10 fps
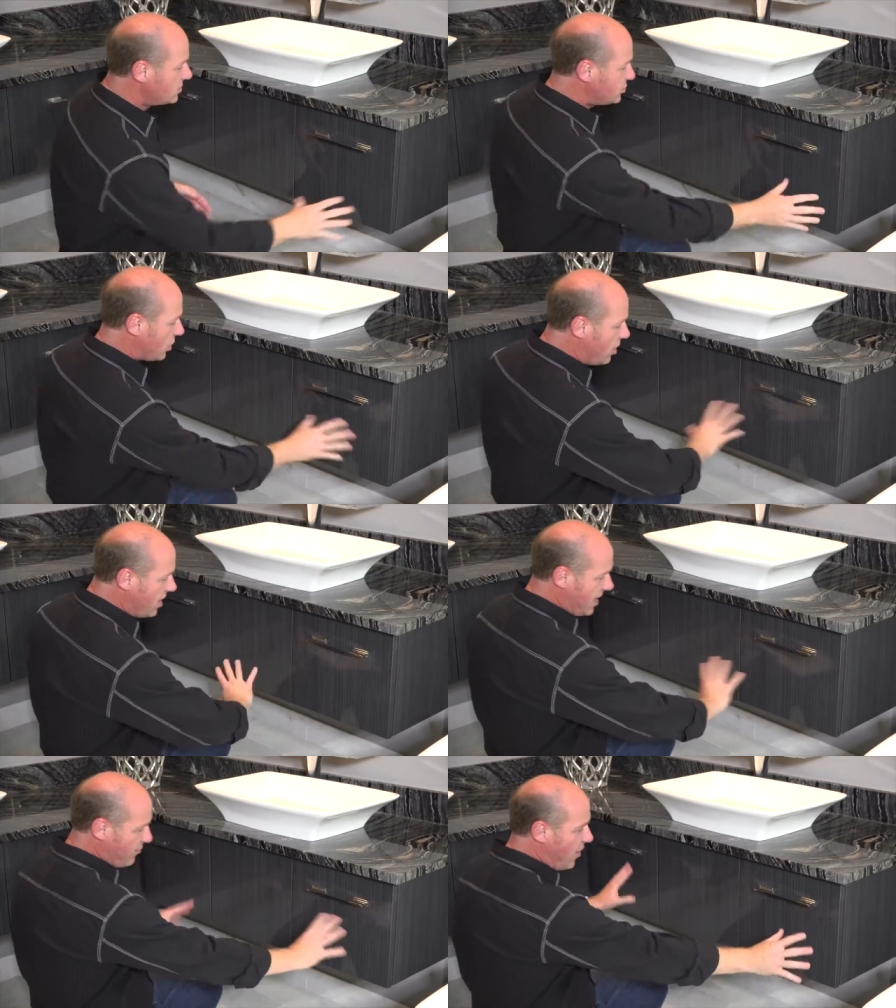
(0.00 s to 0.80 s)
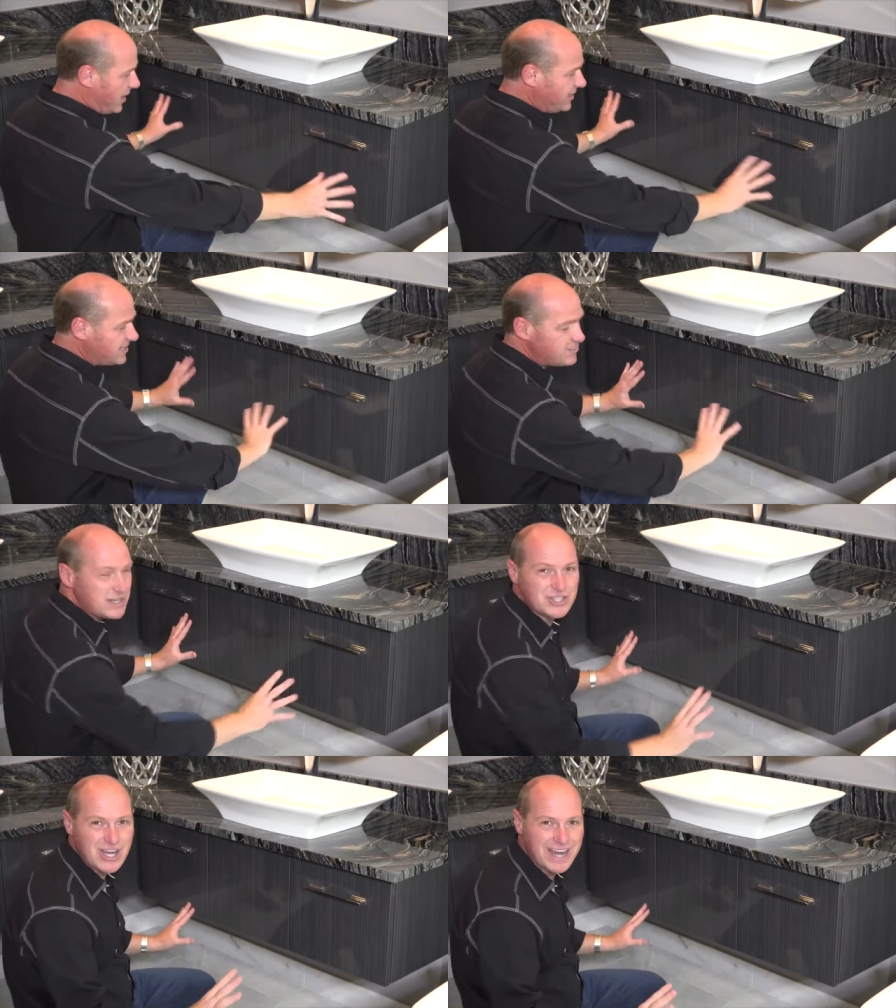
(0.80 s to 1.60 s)
So I wanted it to
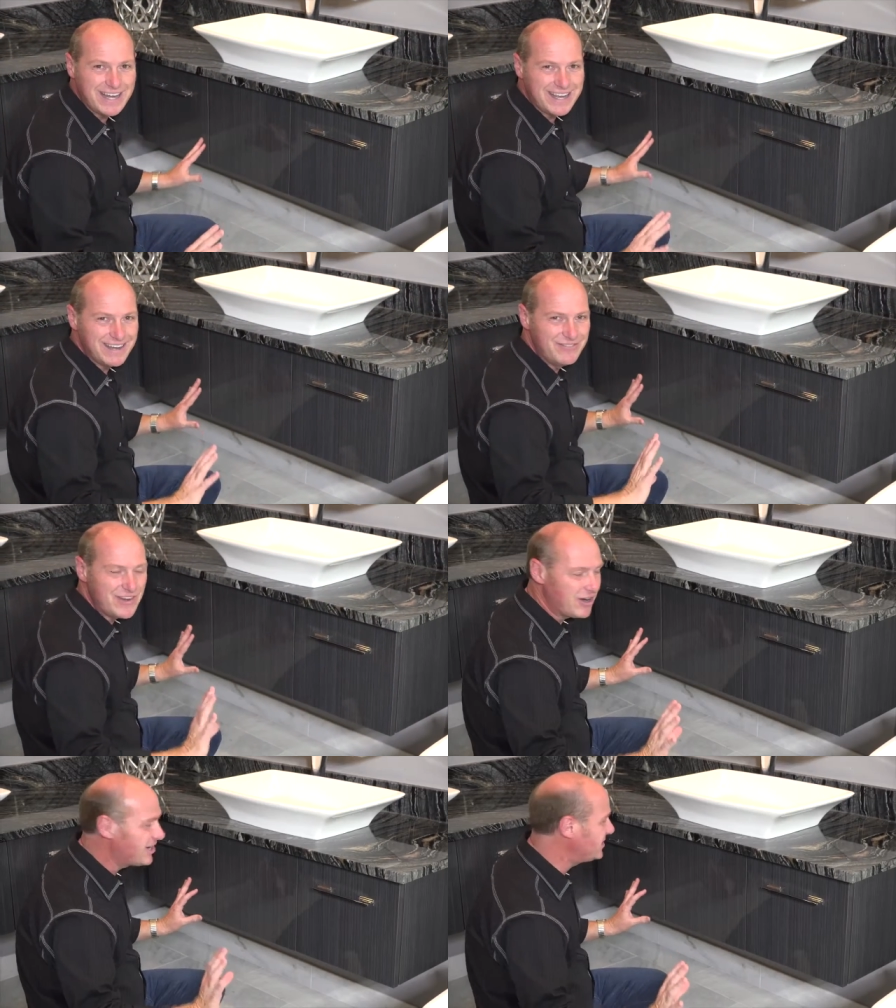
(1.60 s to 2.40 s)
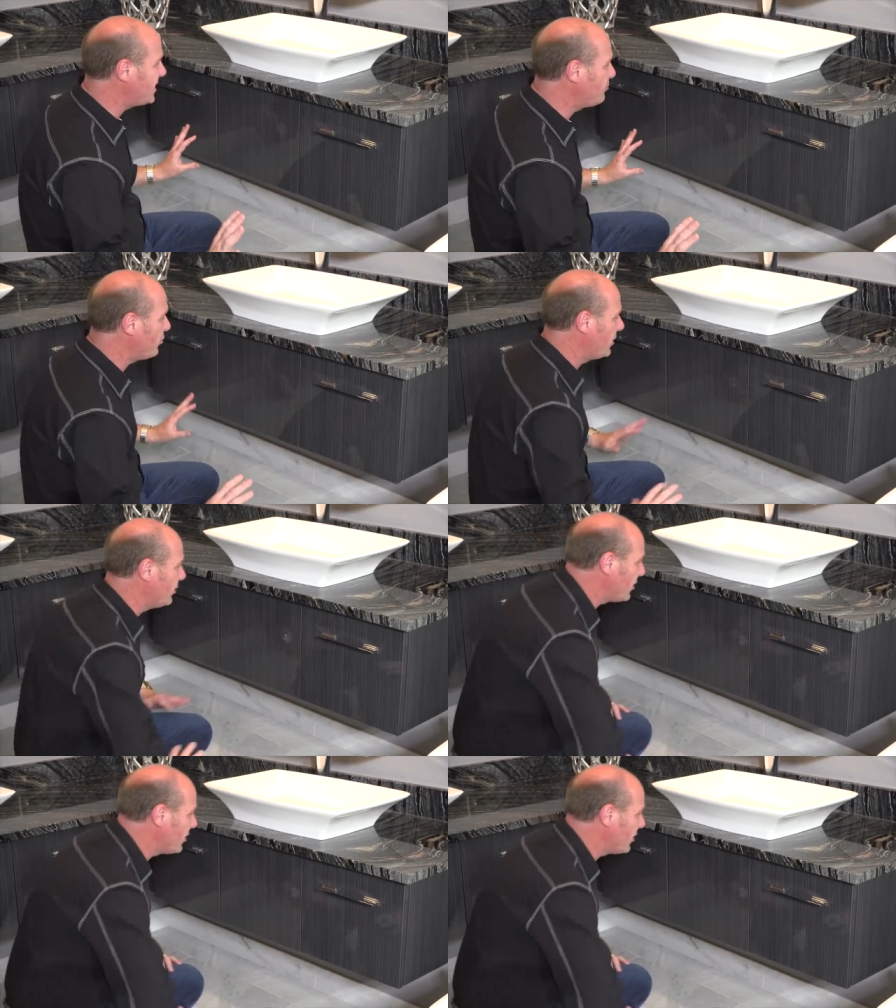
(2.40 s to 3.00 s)
be shiny and very contemporary